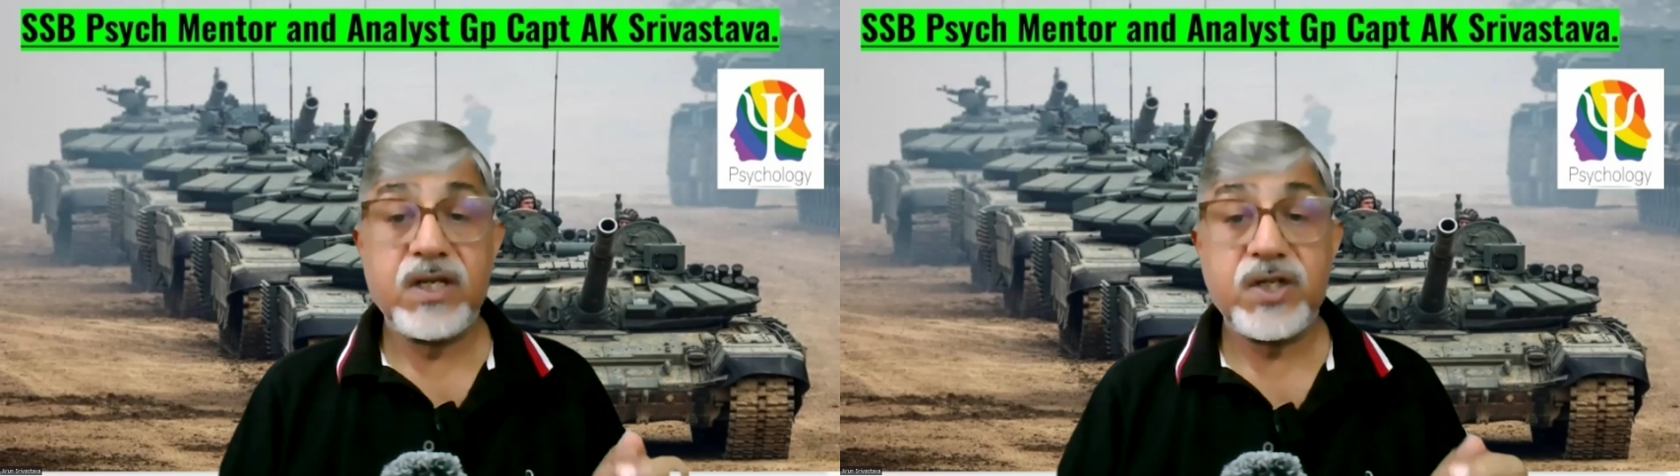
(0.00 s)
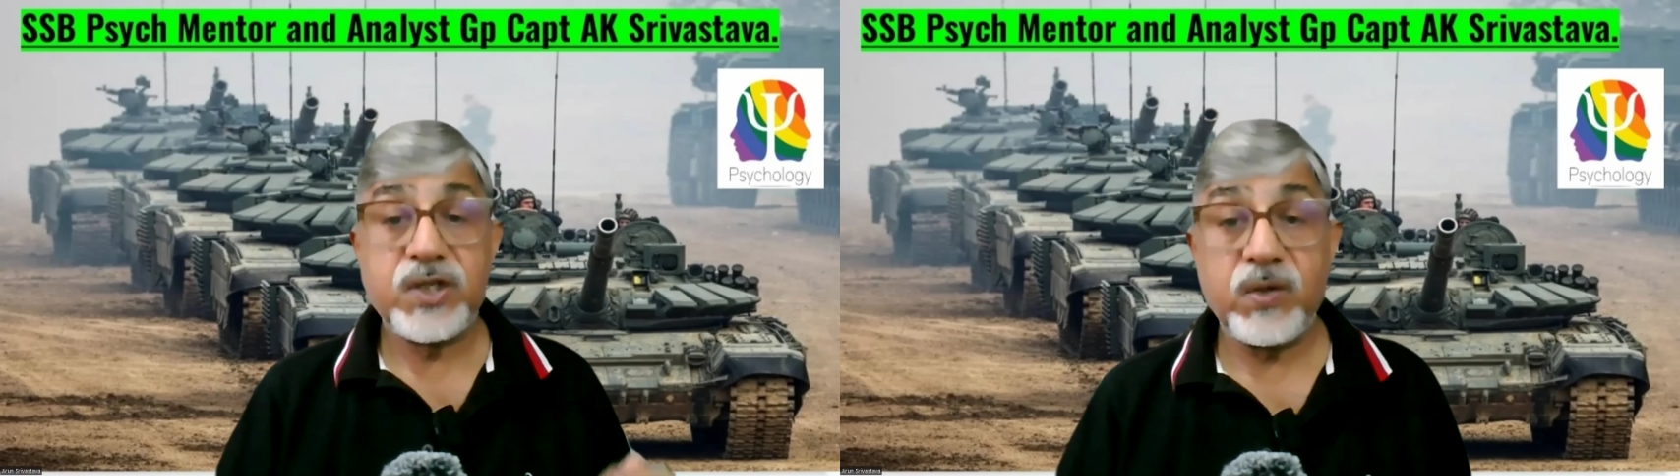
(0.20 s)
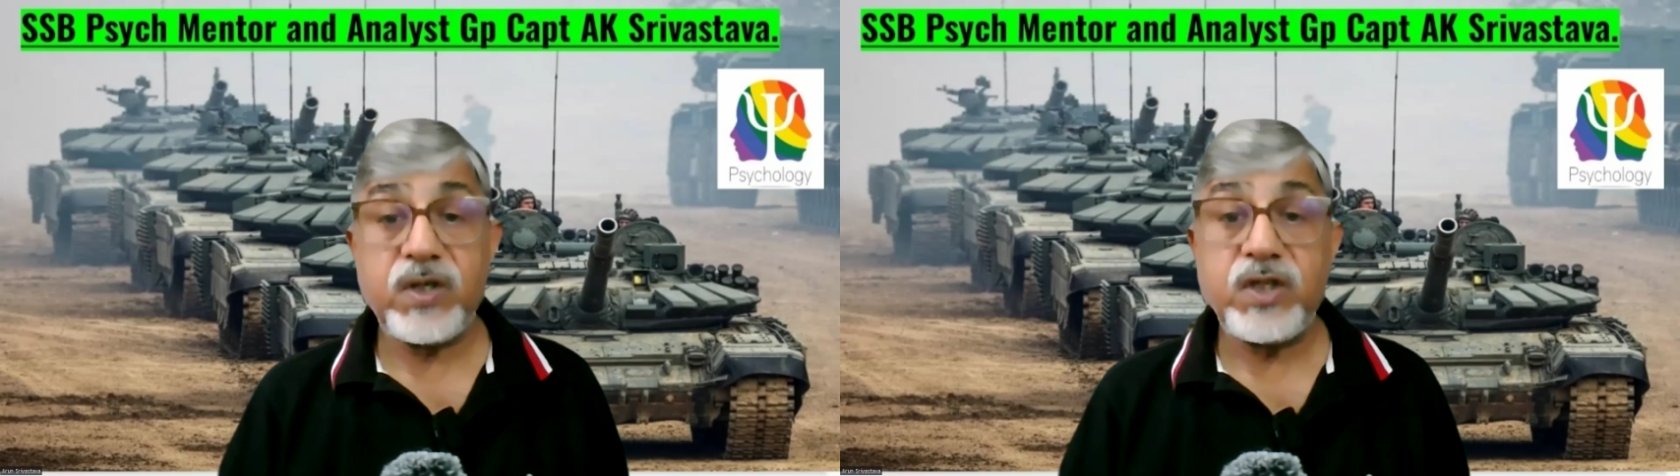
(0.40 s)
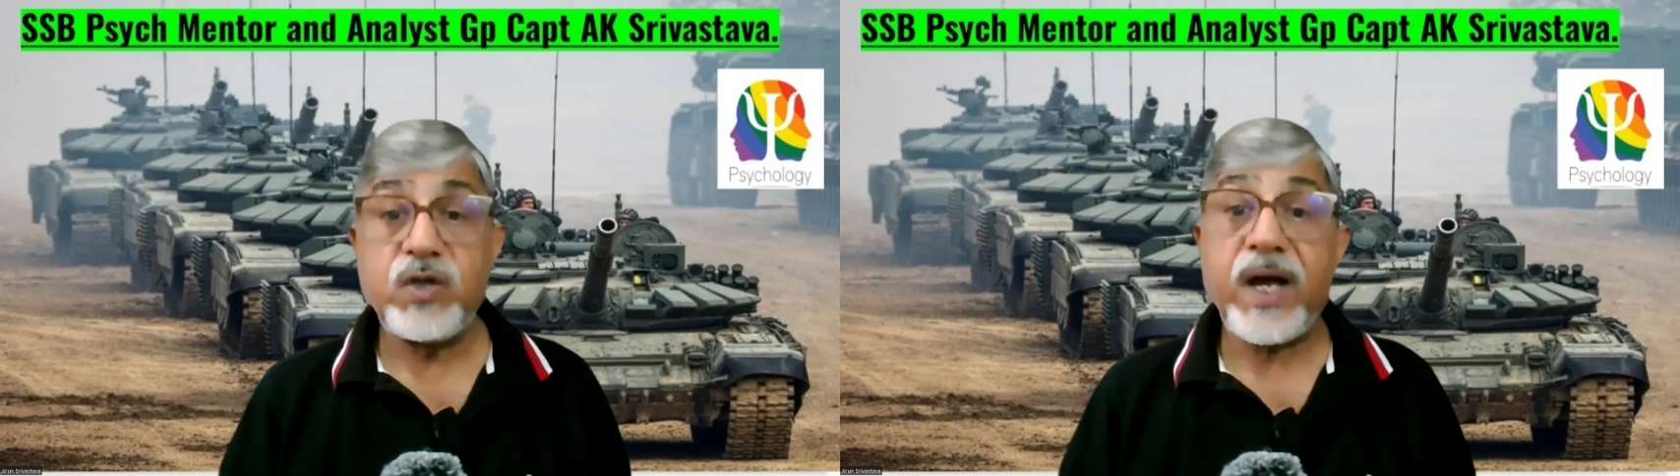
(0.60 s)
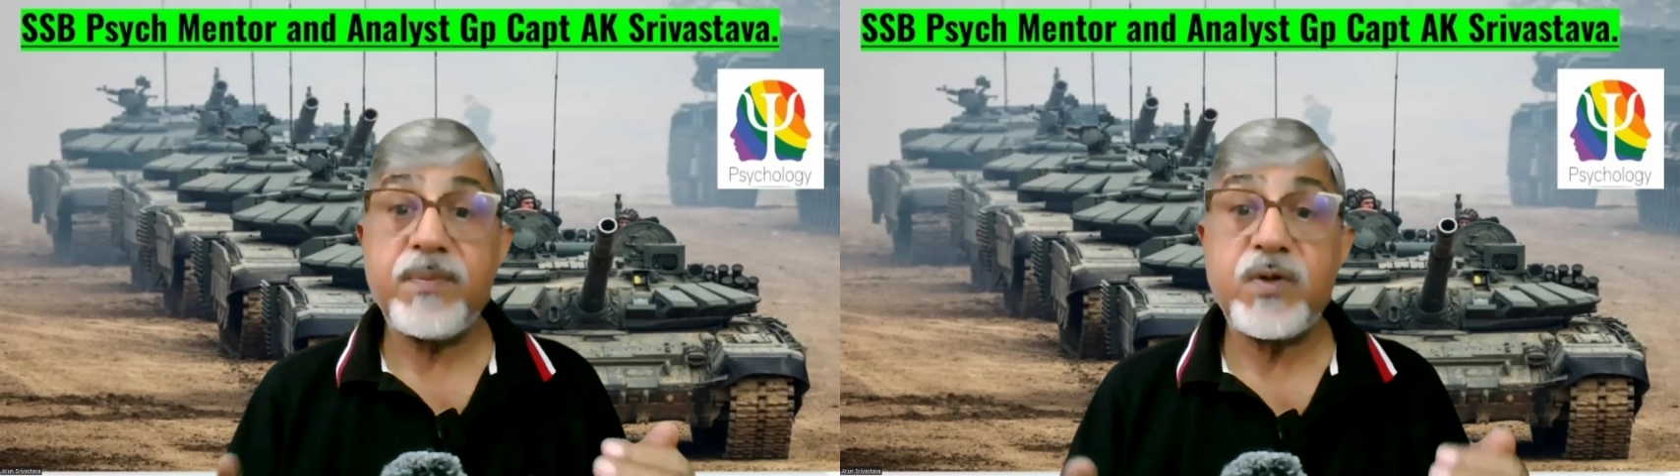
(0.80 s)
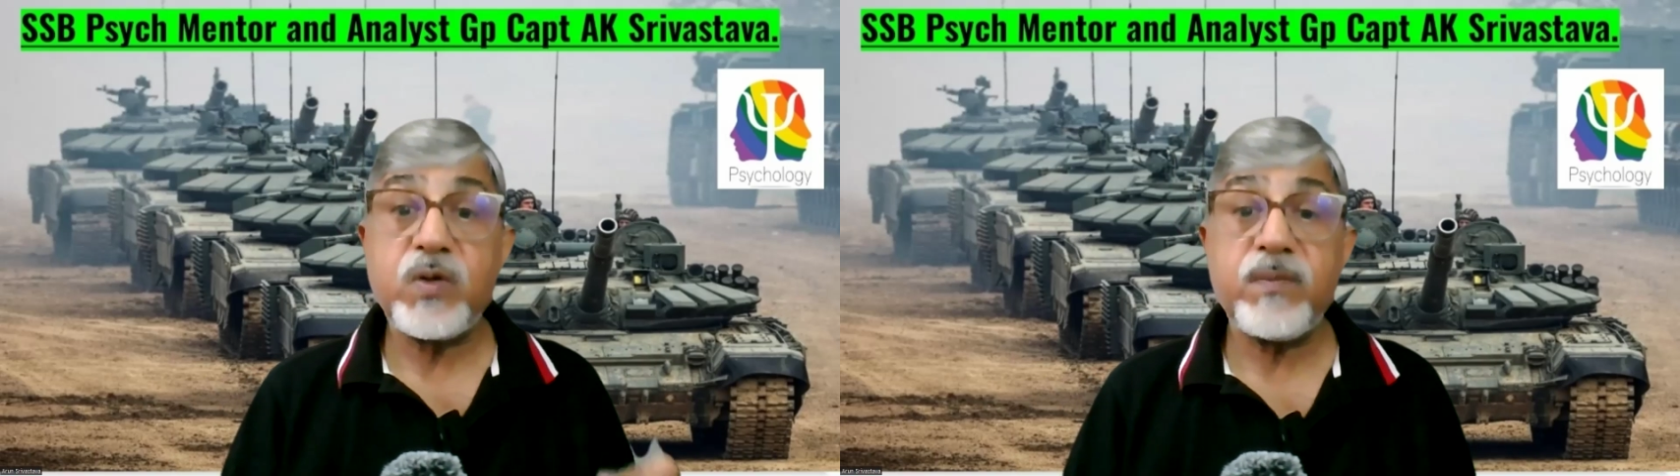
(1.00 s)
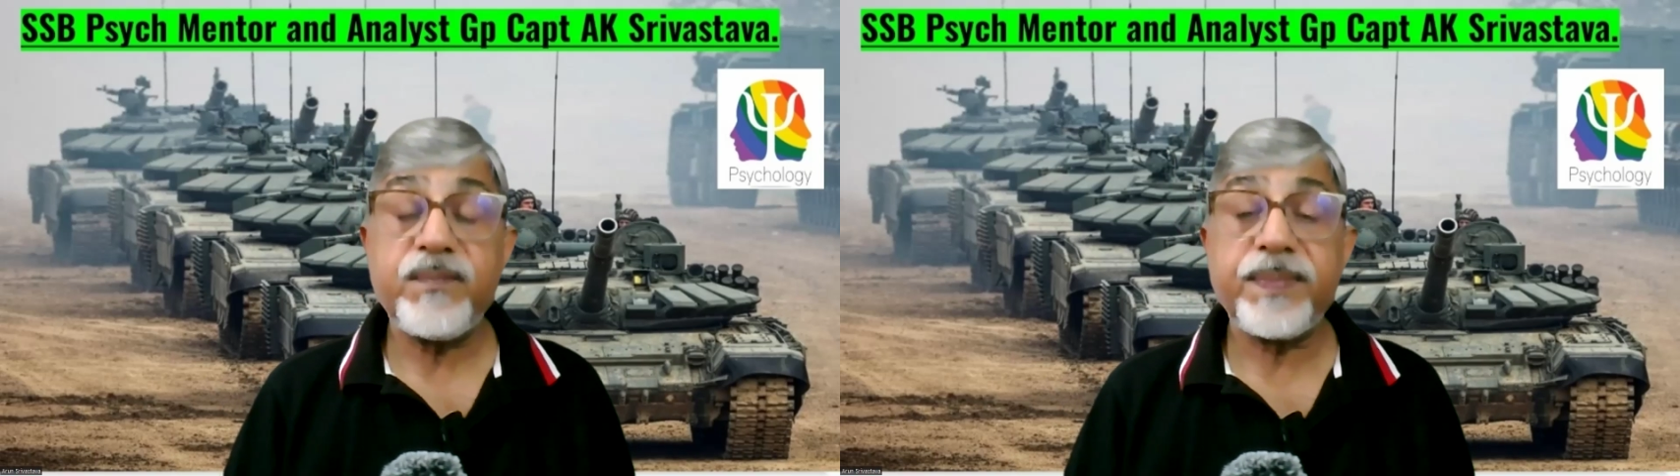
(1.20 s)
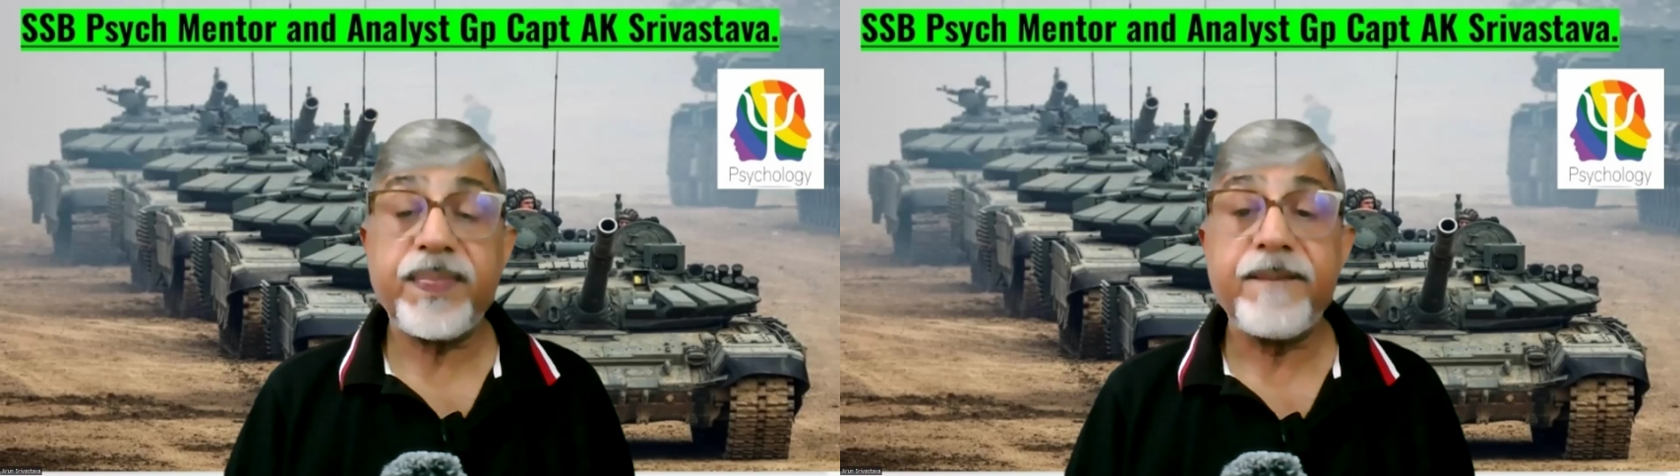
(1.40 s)
So you have to
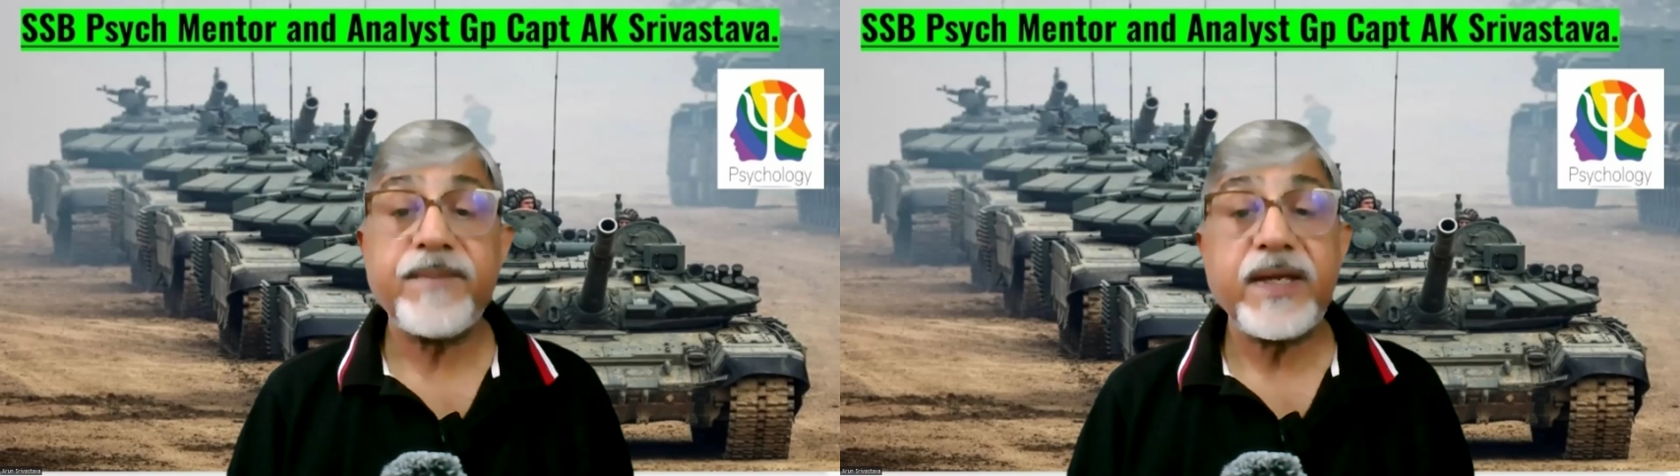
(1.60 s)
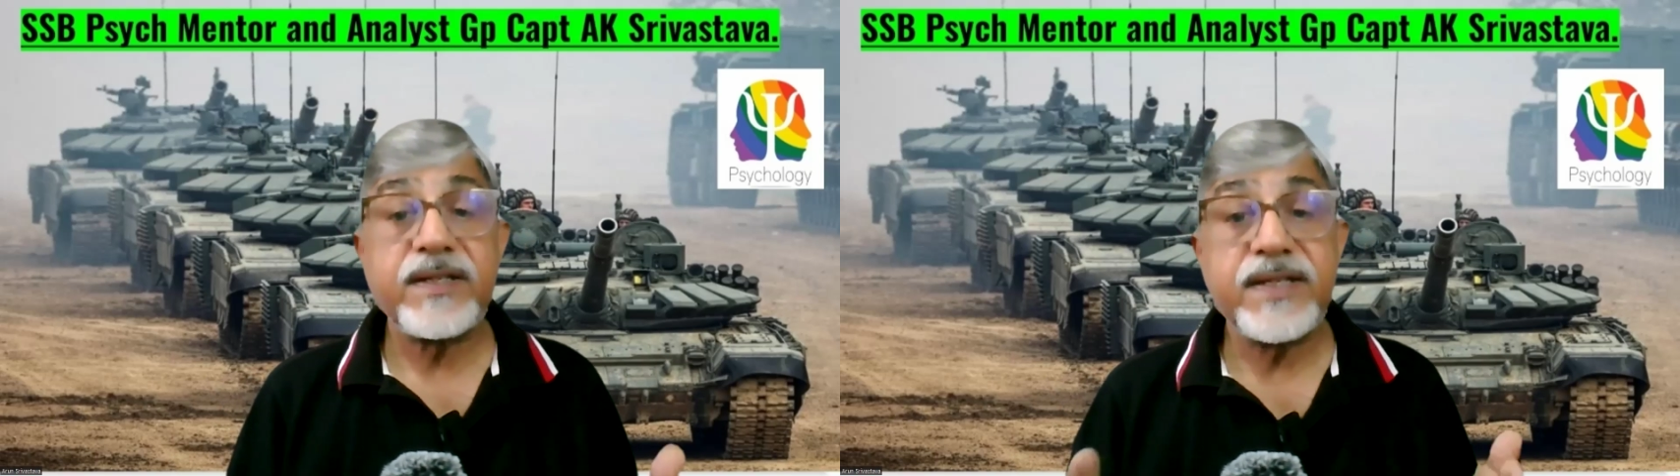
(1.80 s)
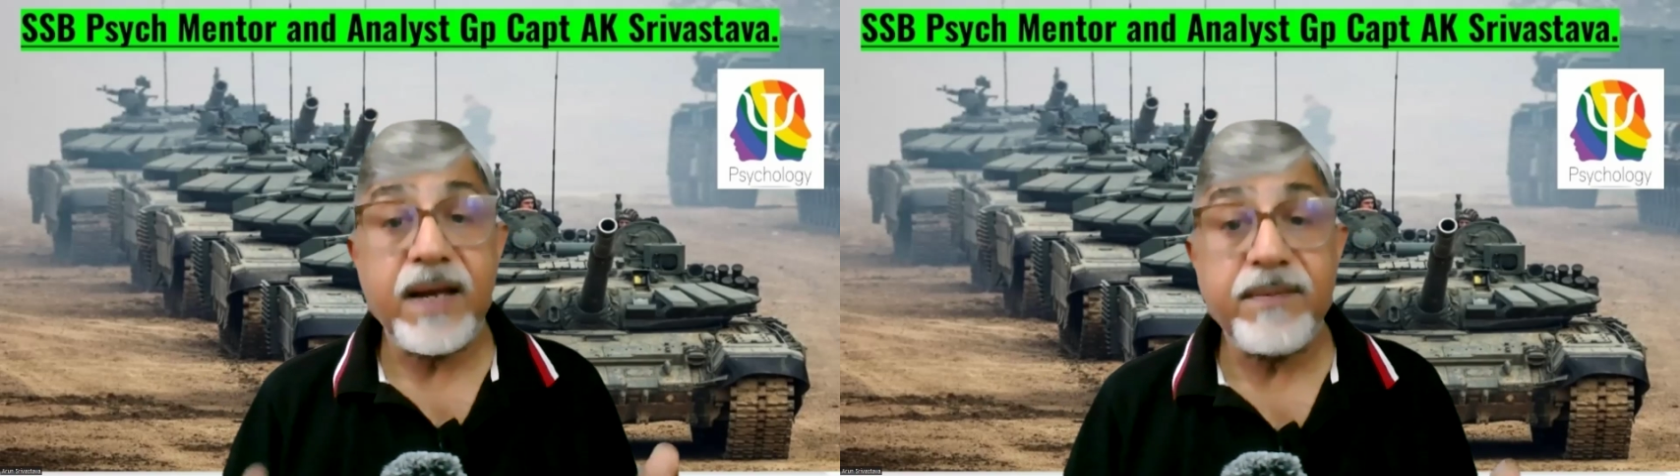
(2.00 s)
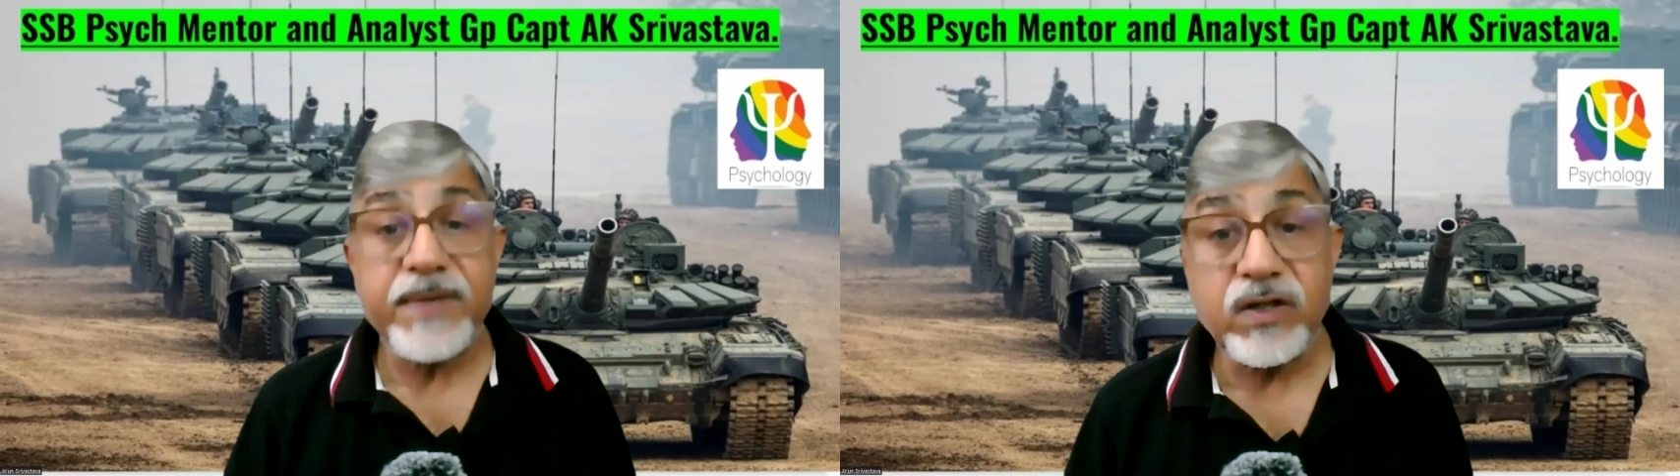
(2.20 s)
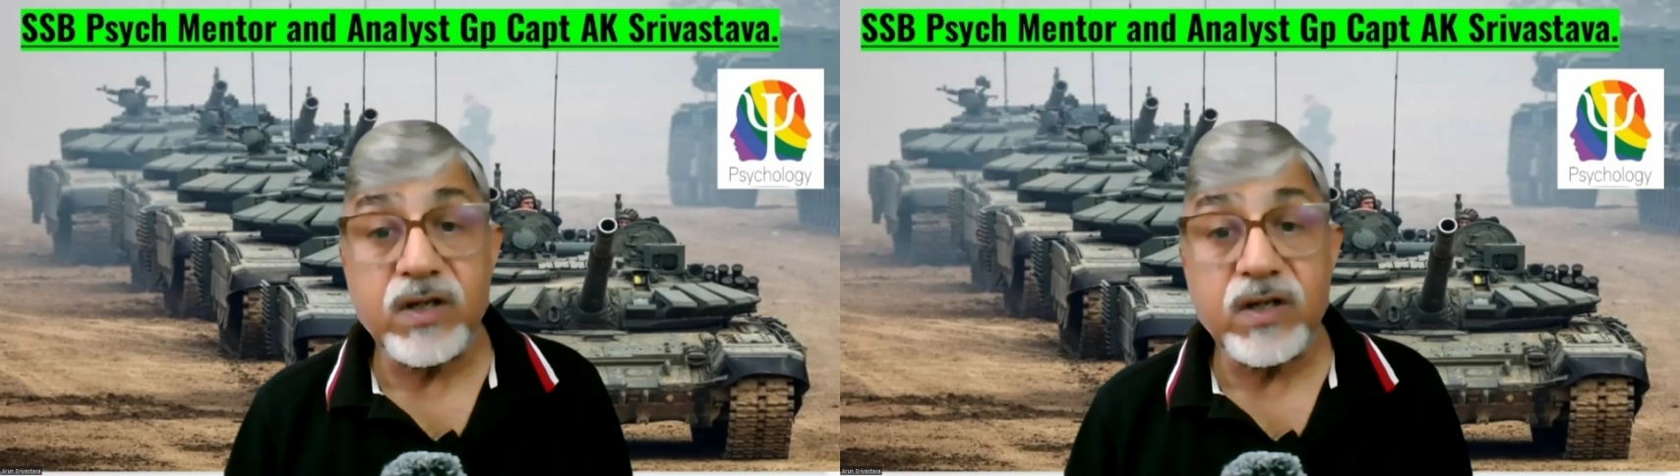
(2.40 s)
examine